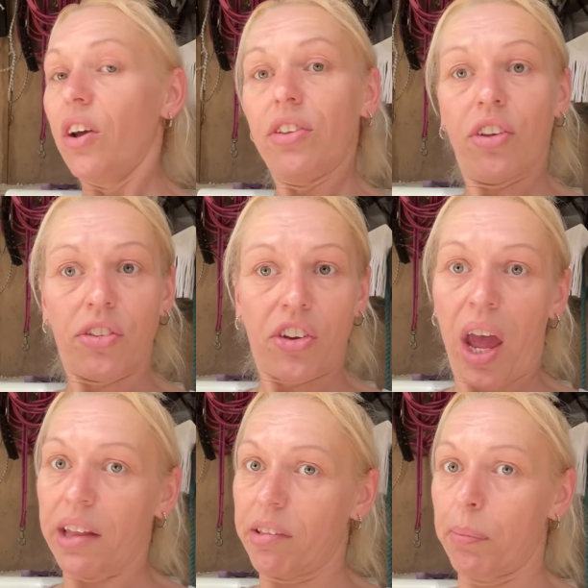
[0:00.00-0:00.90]
Dodger
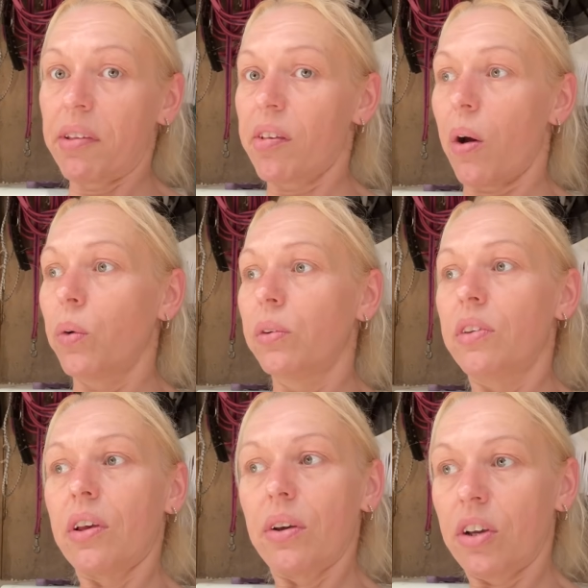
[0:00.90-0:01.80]
had to be sold.
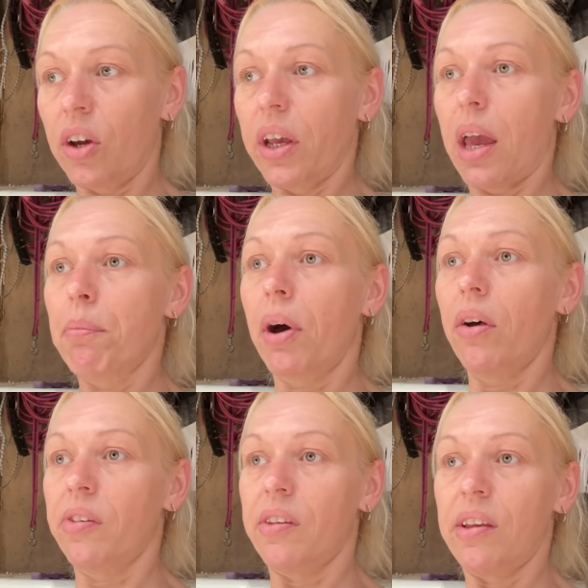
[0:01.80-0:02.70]
Couldn't get him
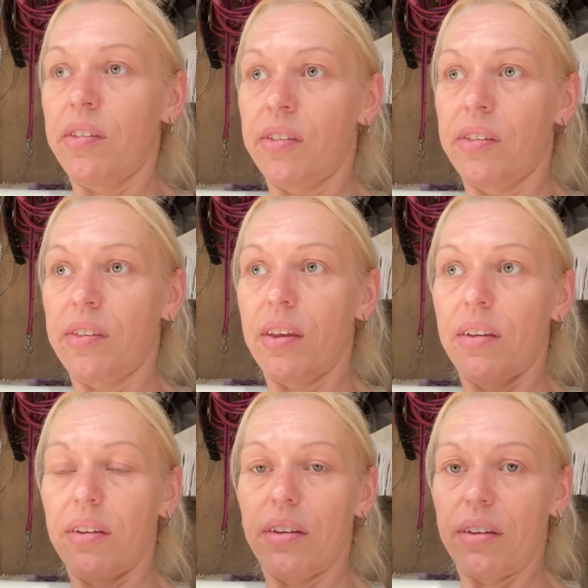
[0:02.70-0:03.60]
past his
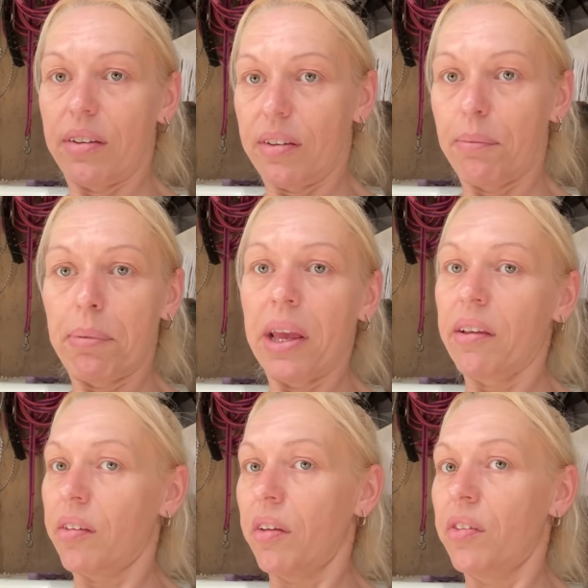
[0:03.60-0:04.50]
being
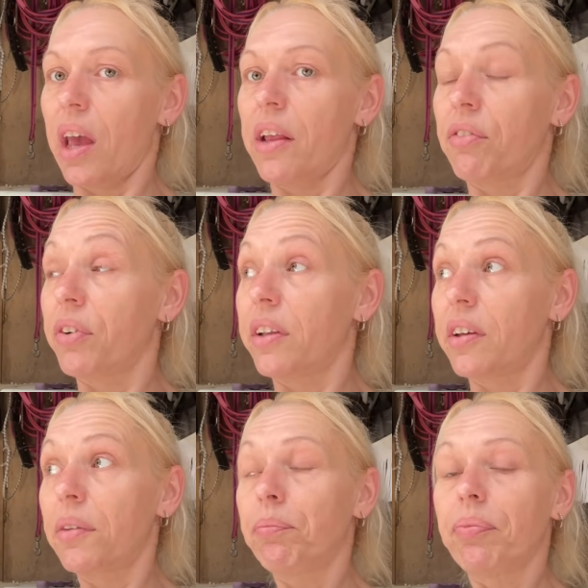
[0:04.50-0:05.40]
so scared of
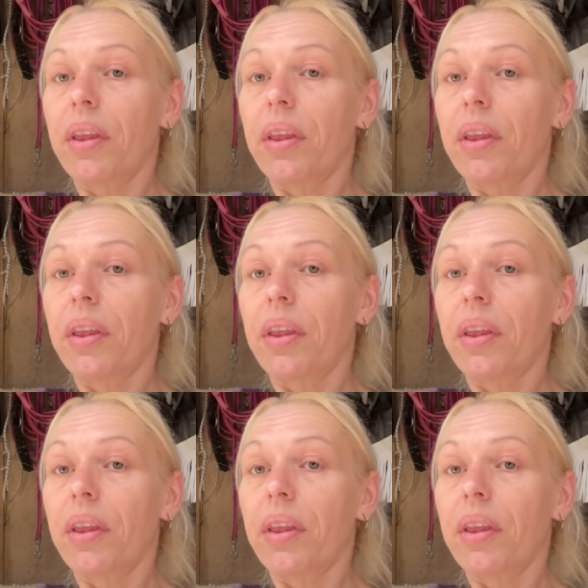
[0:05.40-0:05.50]
ridden.